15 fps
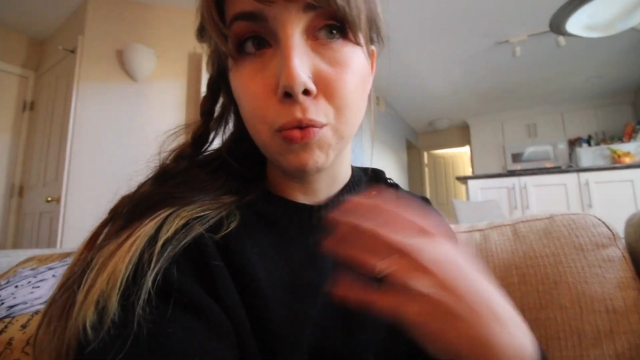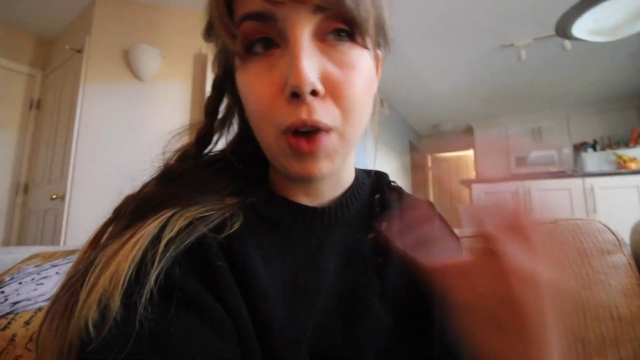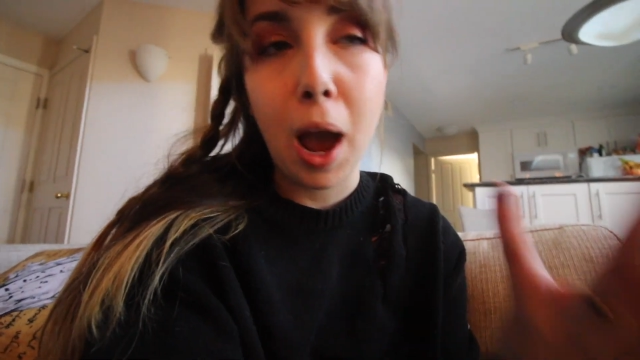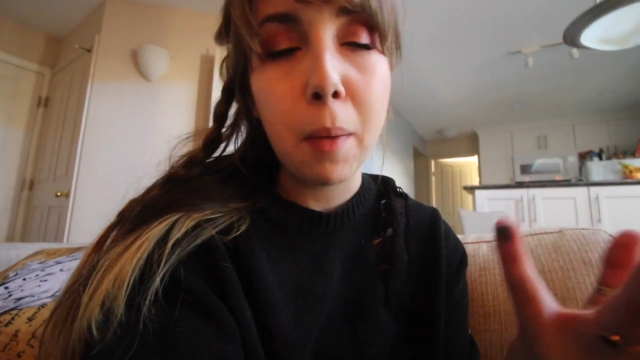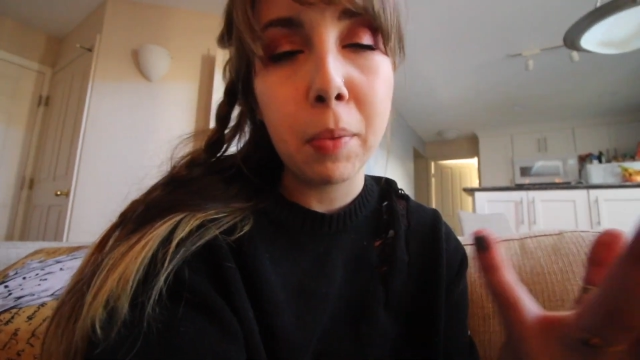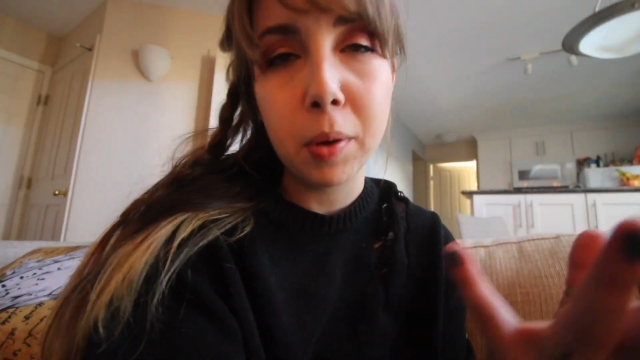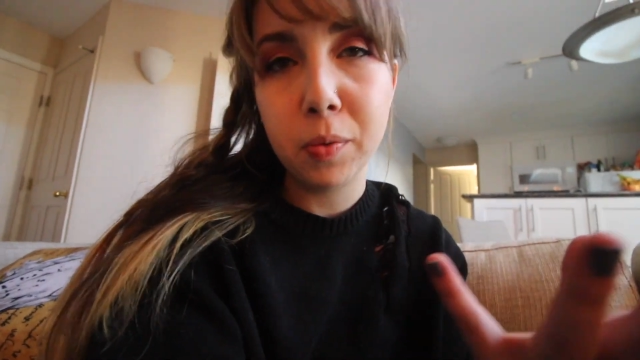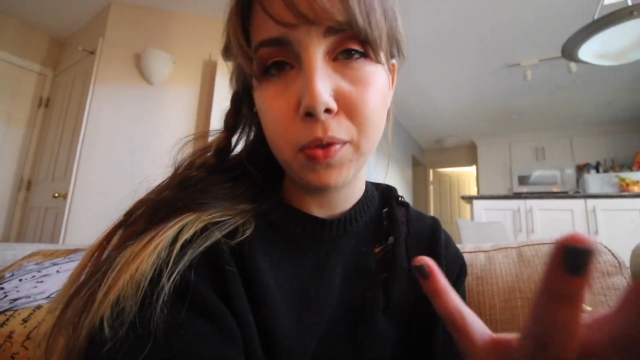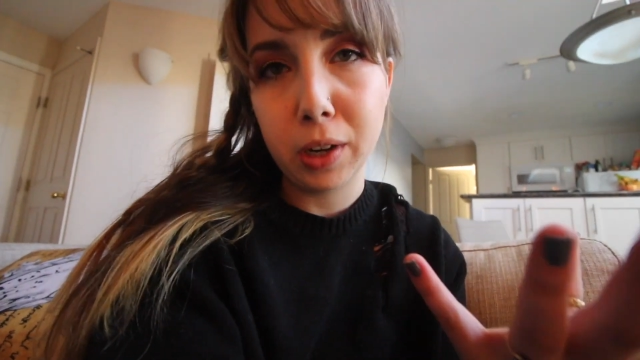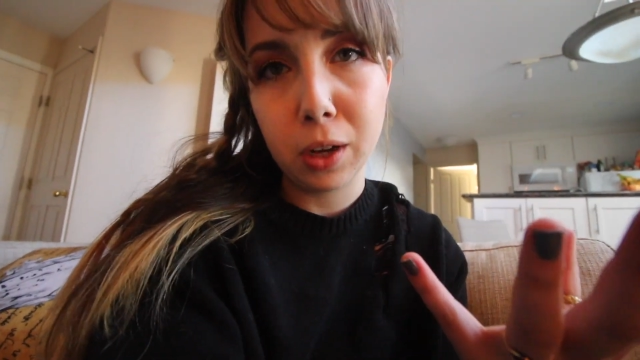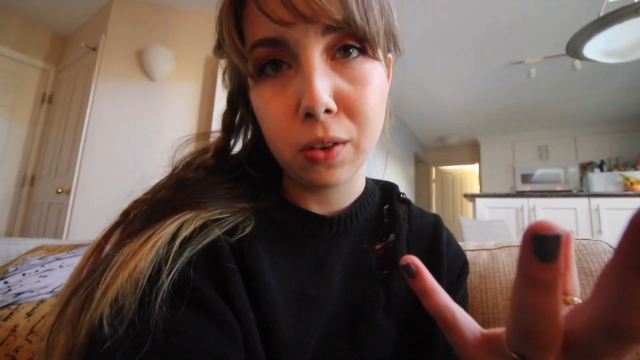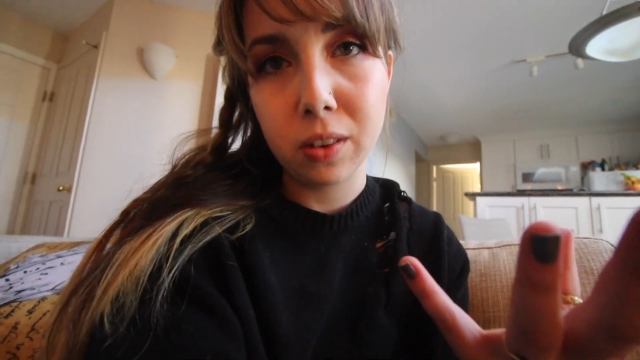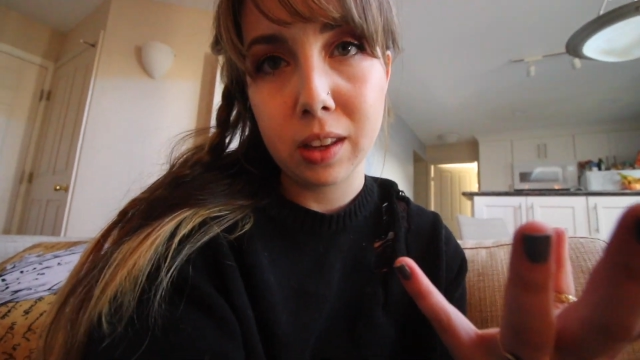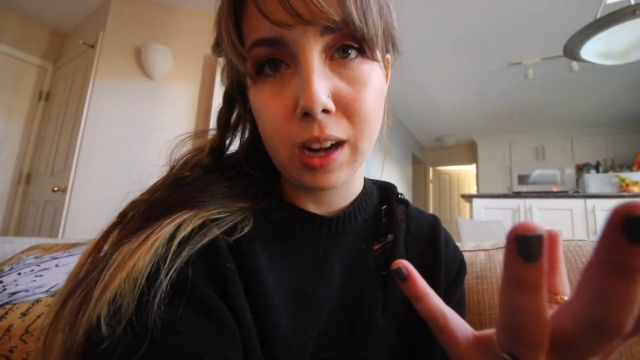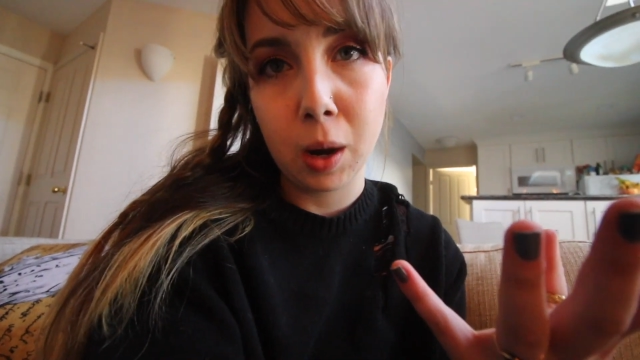wrap-up
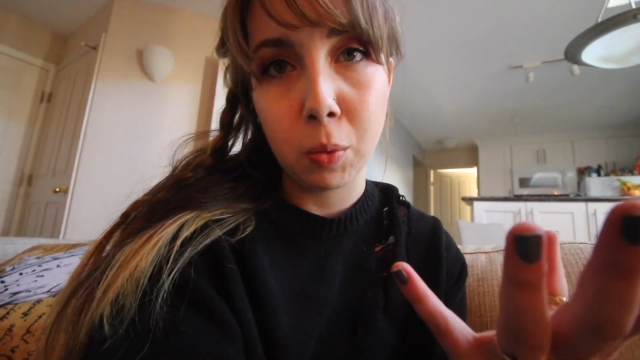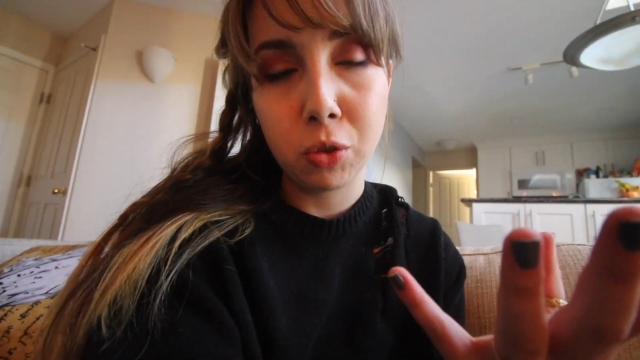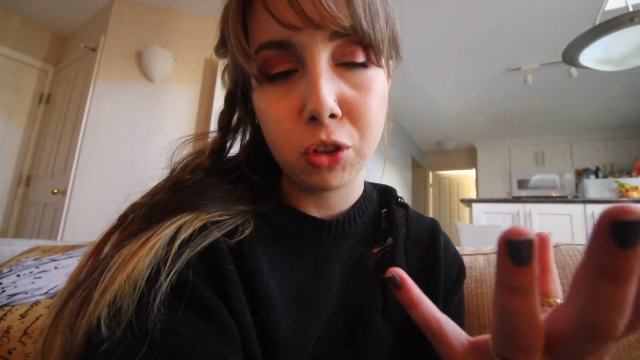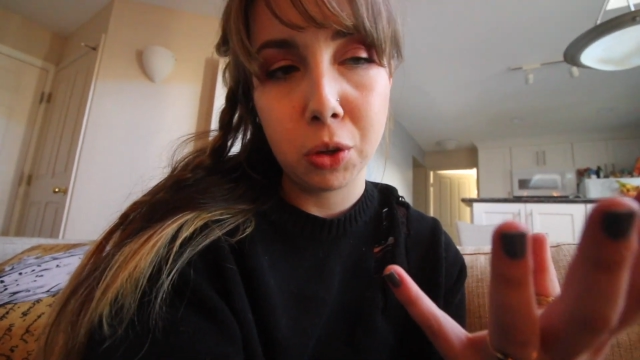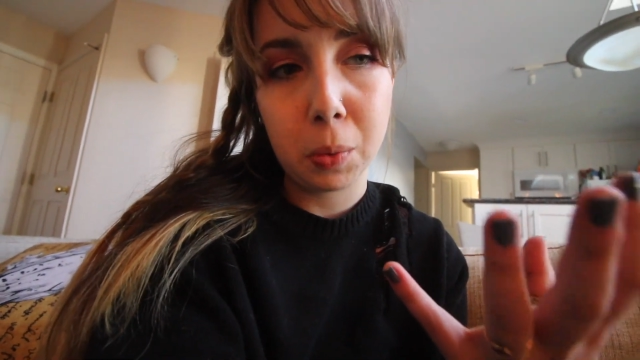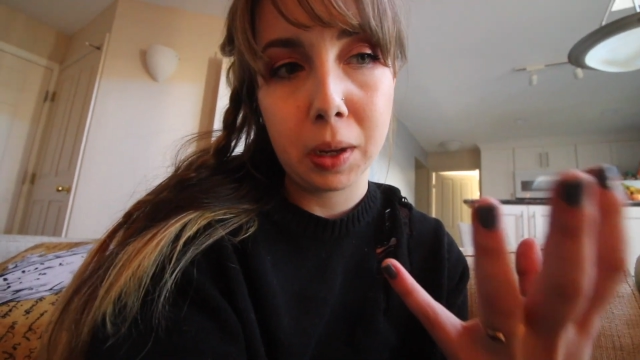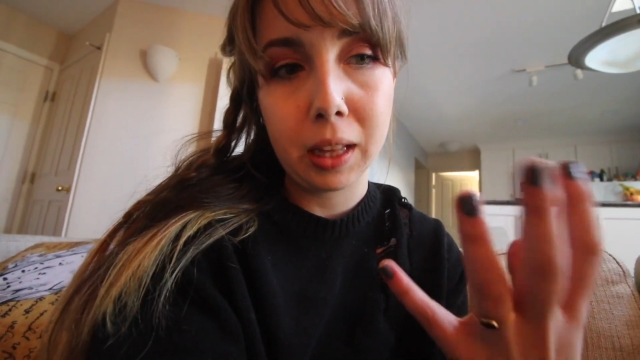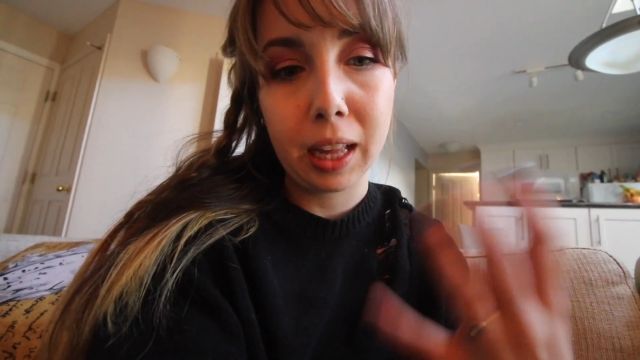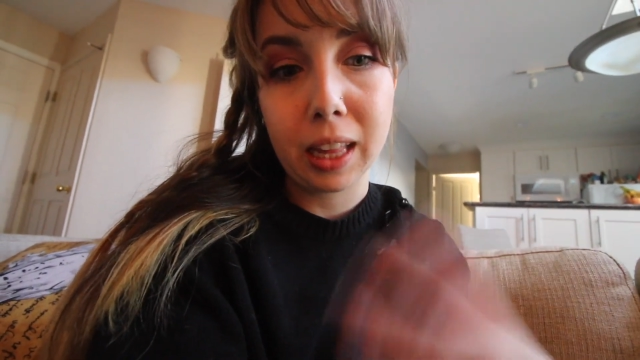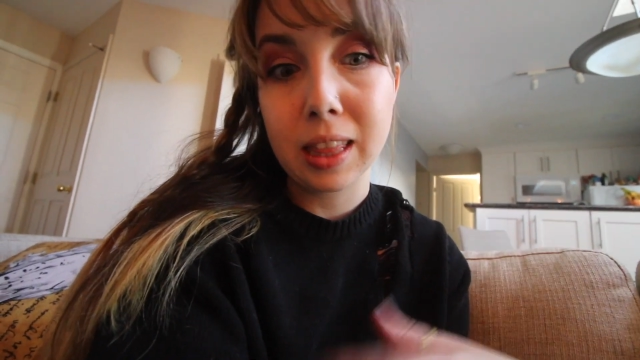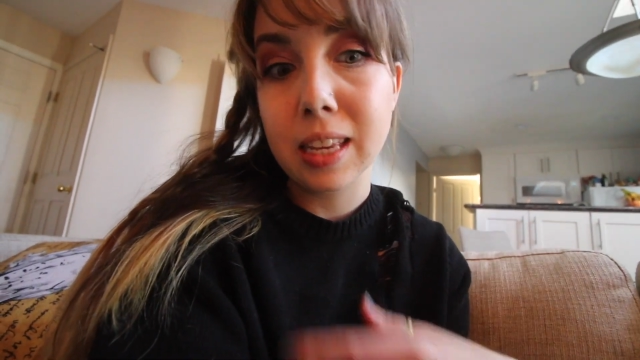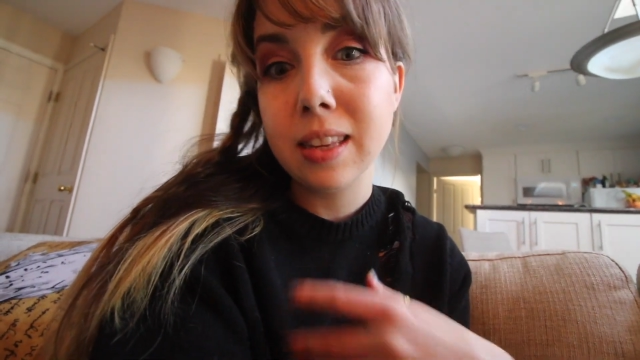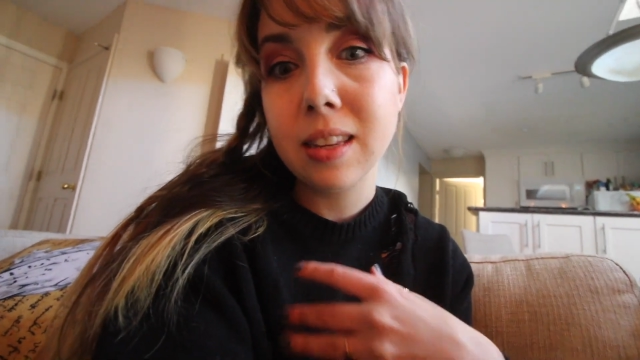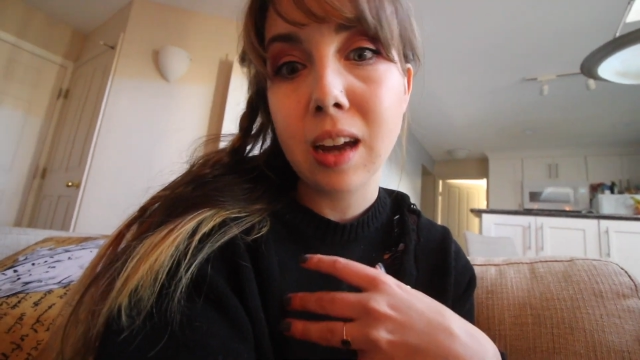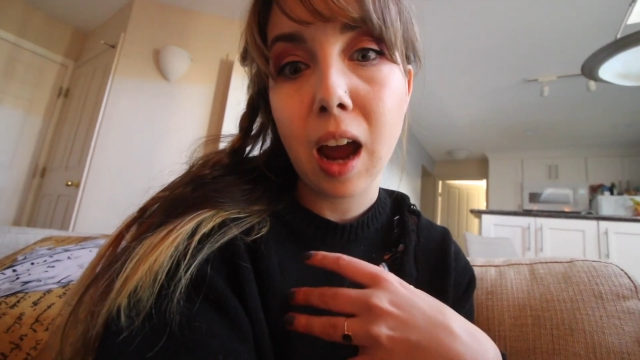videos that I was doing like
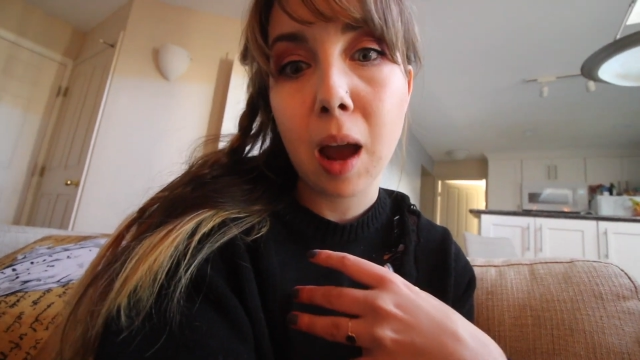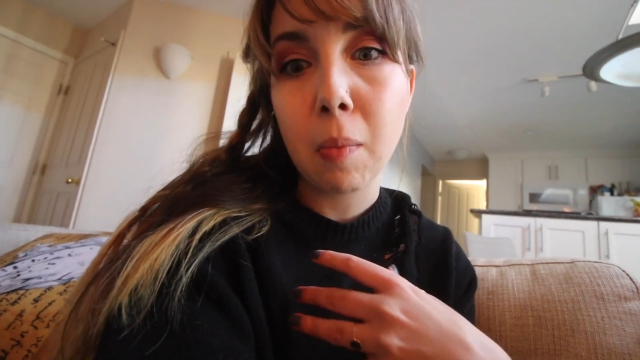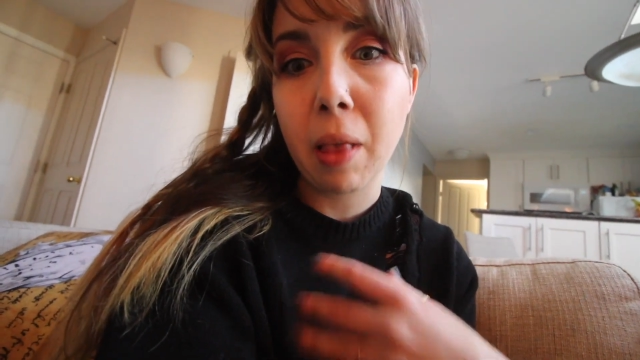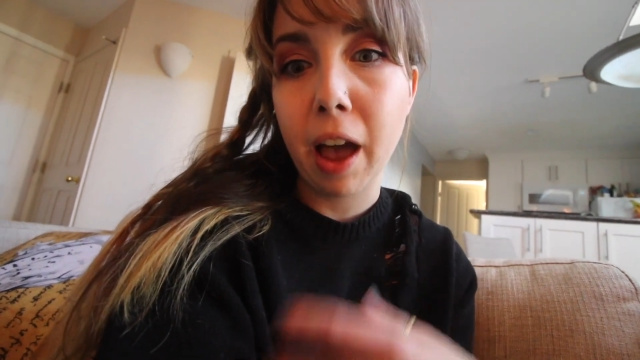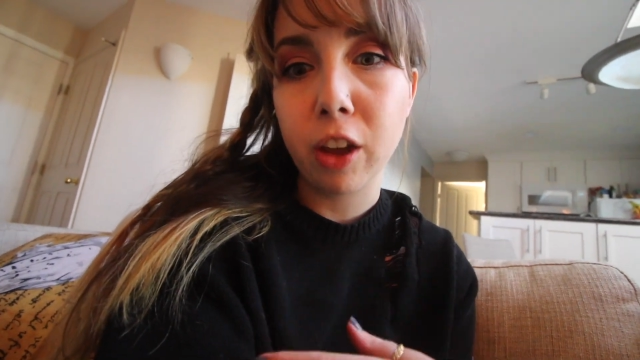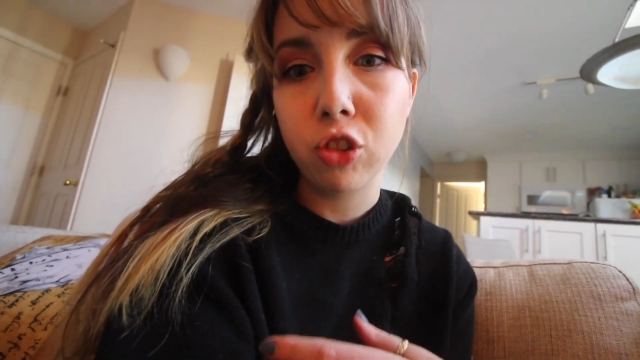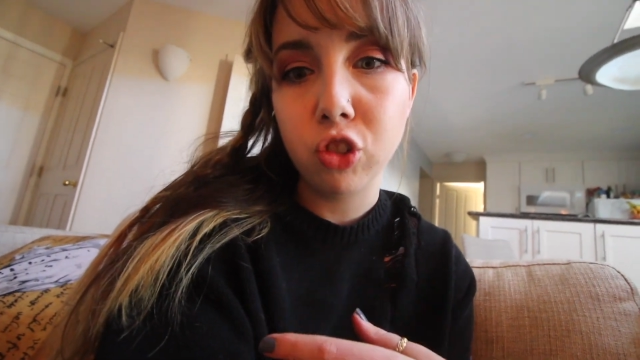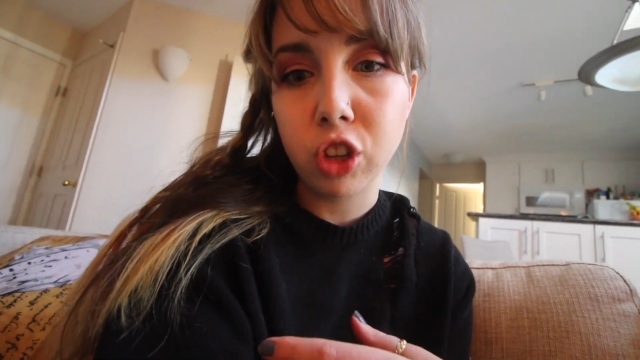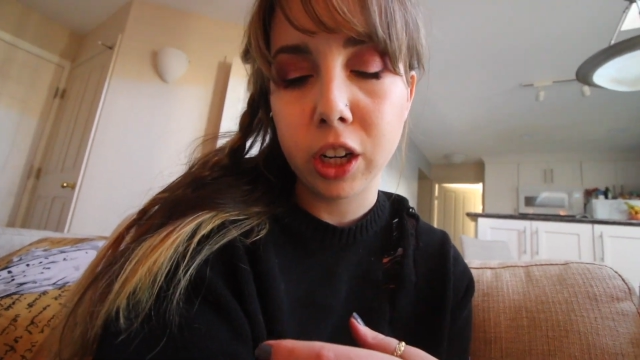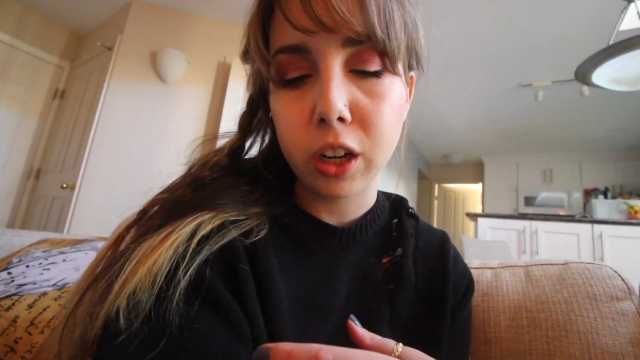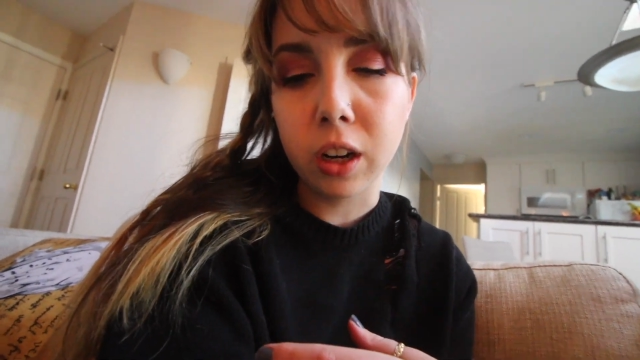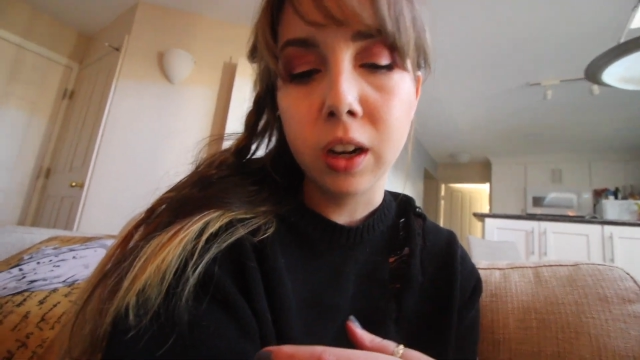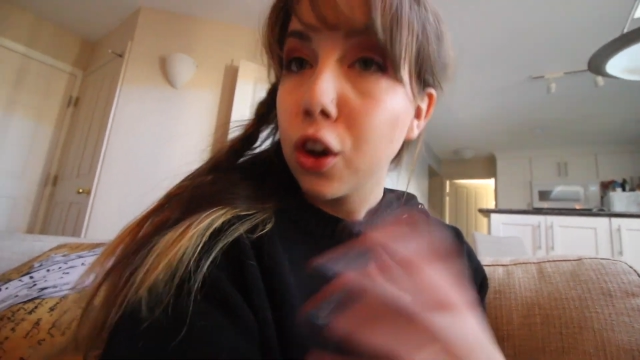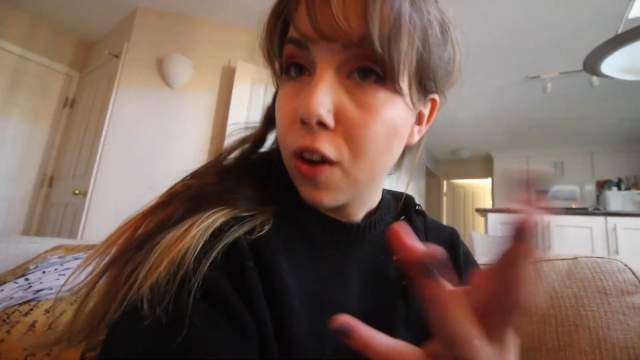this time last year.